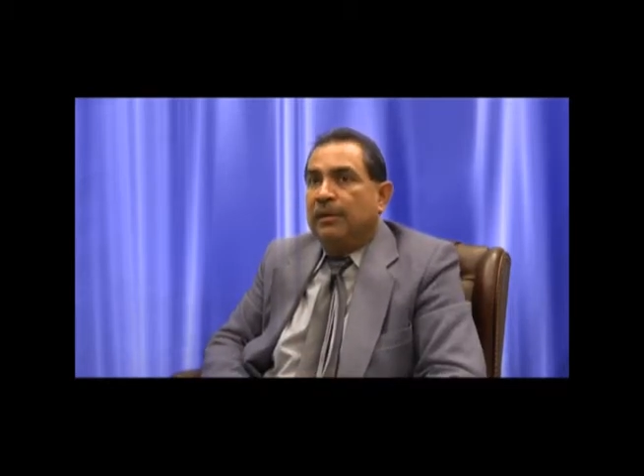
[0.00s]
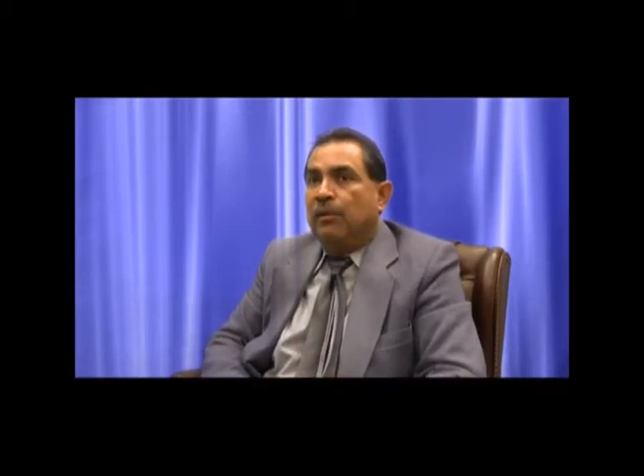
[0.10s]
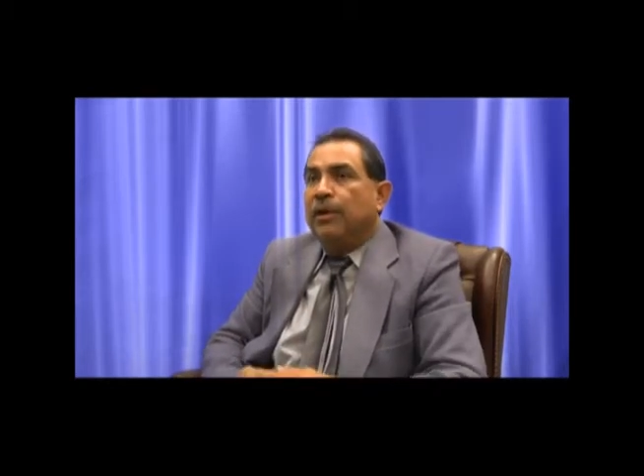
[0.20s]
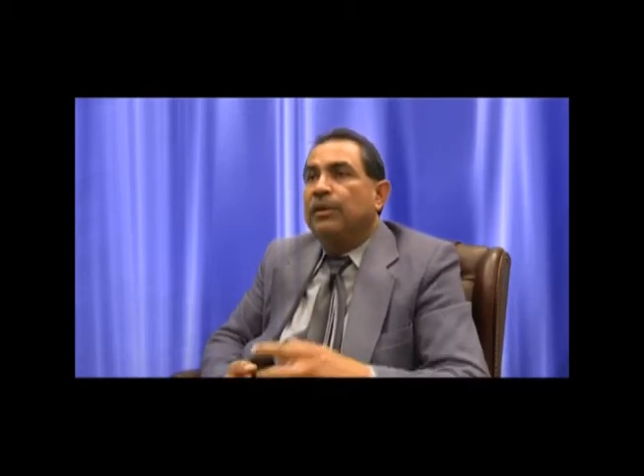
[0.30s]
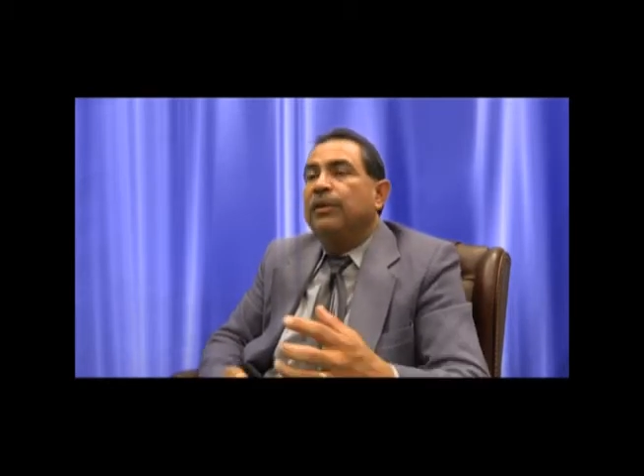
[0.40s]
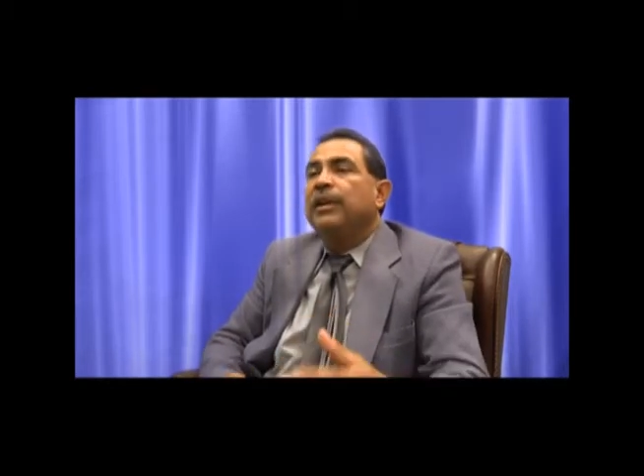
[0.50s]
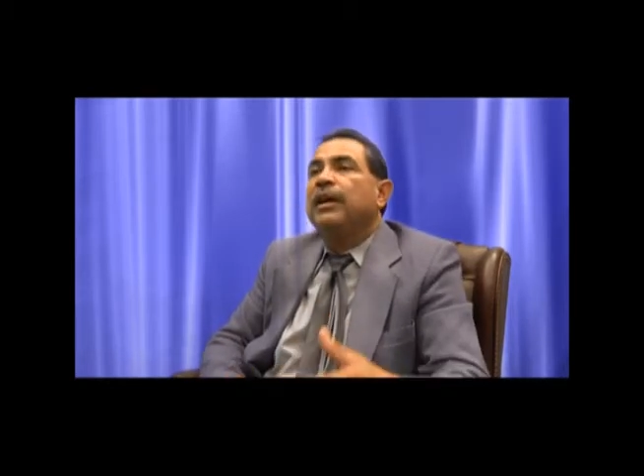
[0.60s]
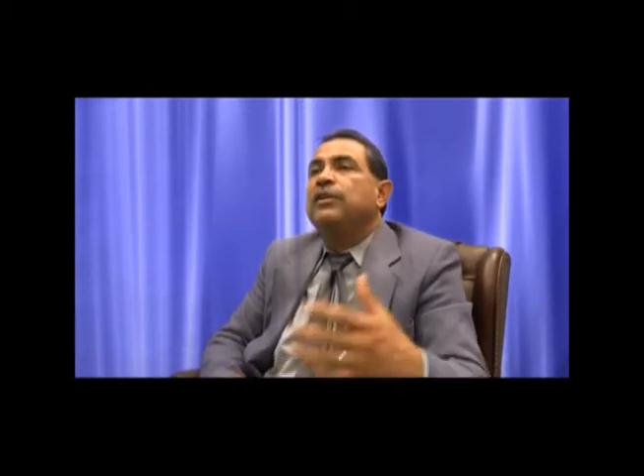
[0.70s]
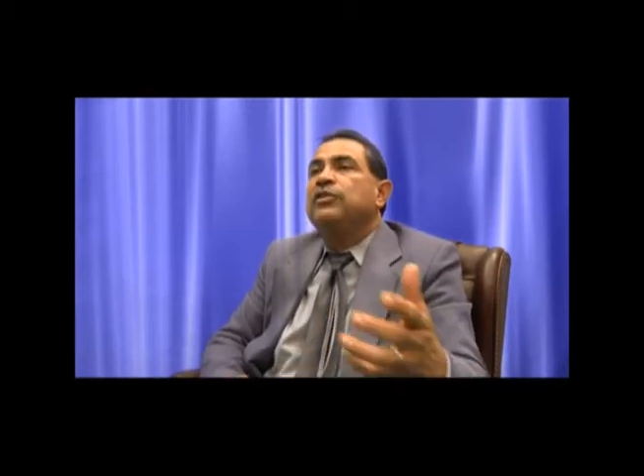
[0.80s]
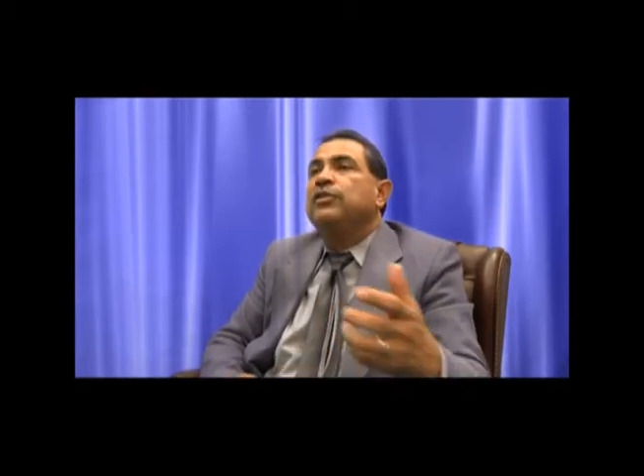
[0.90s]
whether or
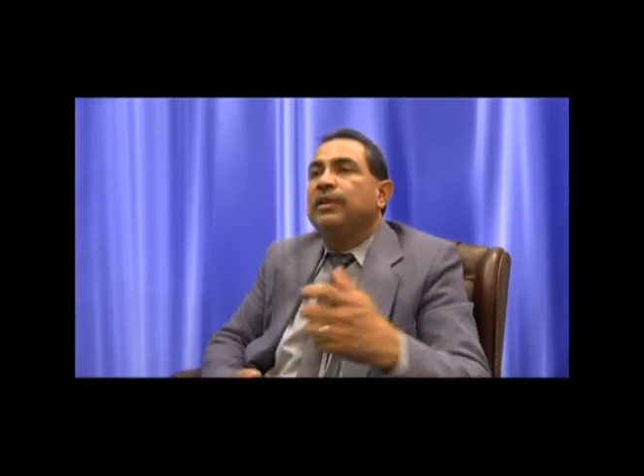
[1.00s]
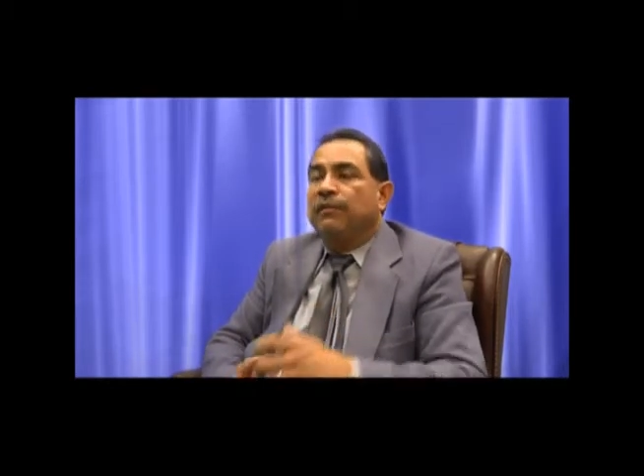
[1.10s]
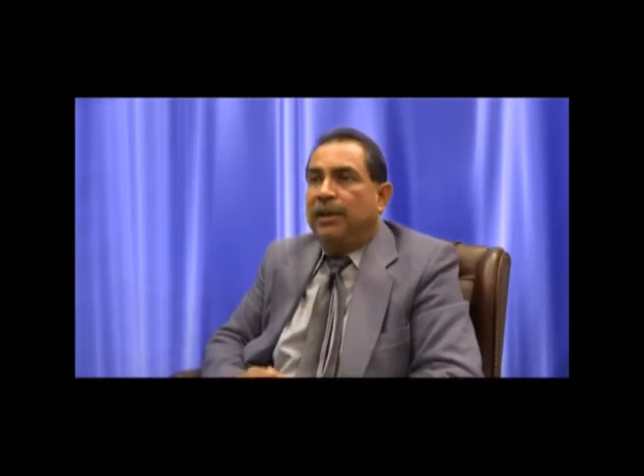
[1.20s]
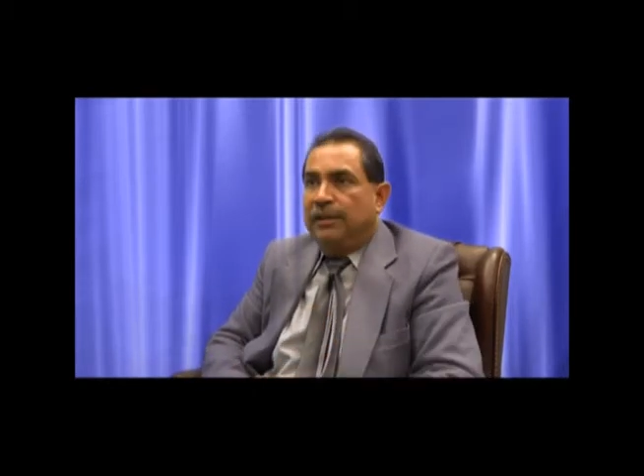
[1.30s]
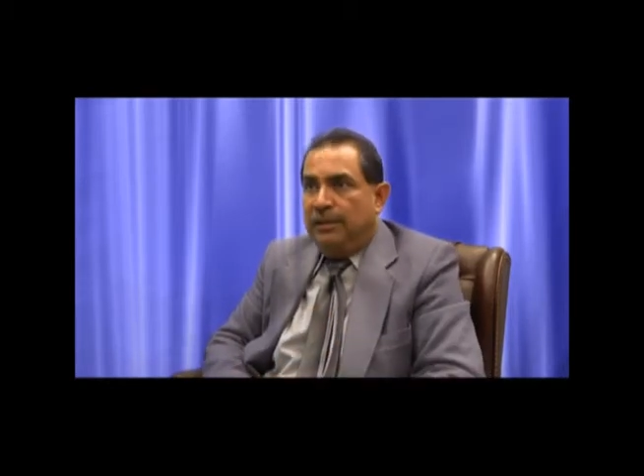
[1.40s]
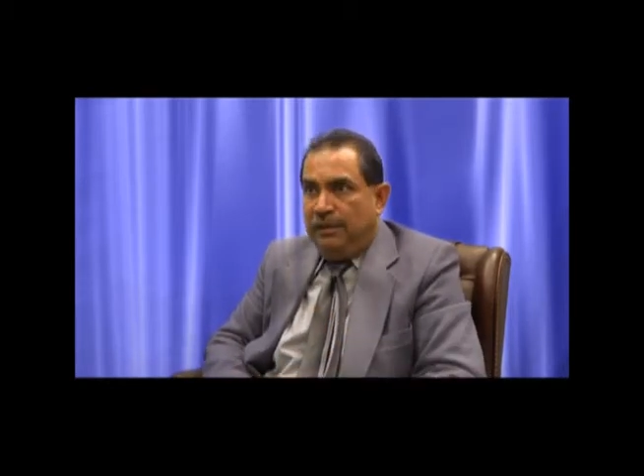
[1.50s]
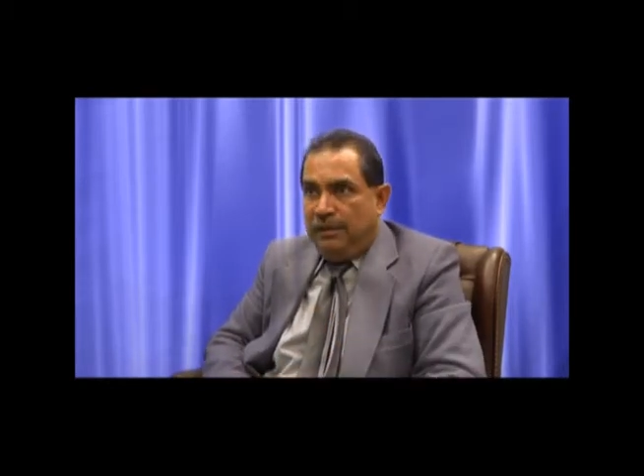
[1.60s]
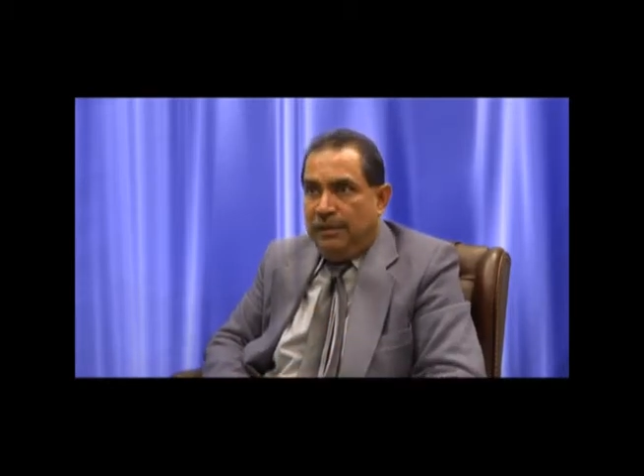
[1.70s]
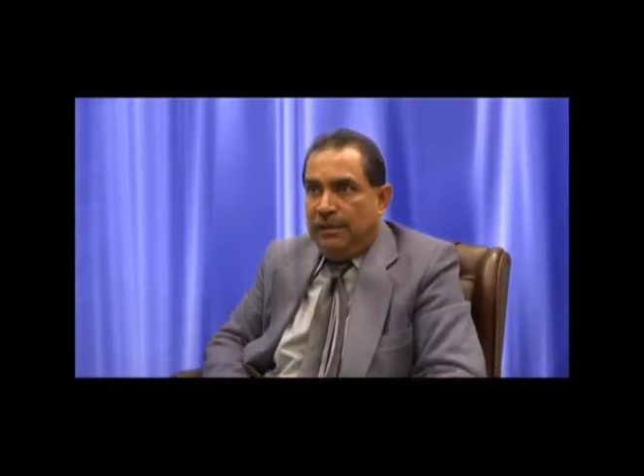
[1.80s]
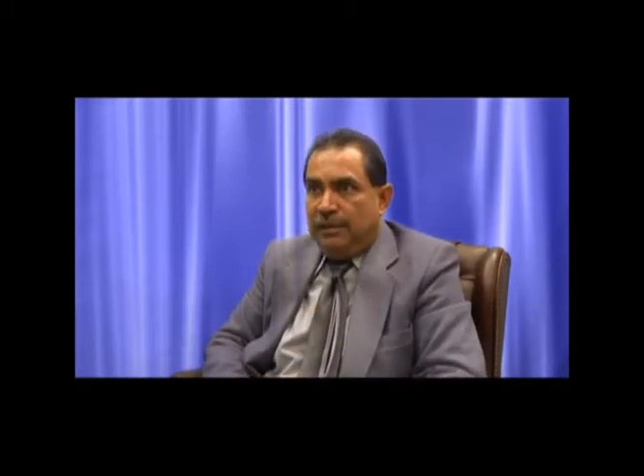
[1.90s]
not you should invite the
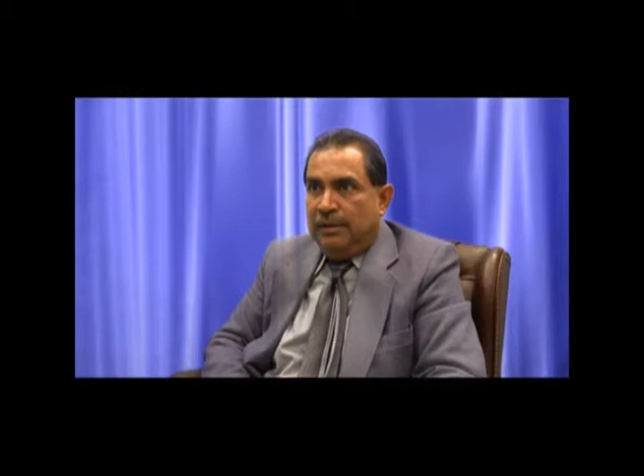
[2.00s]
union,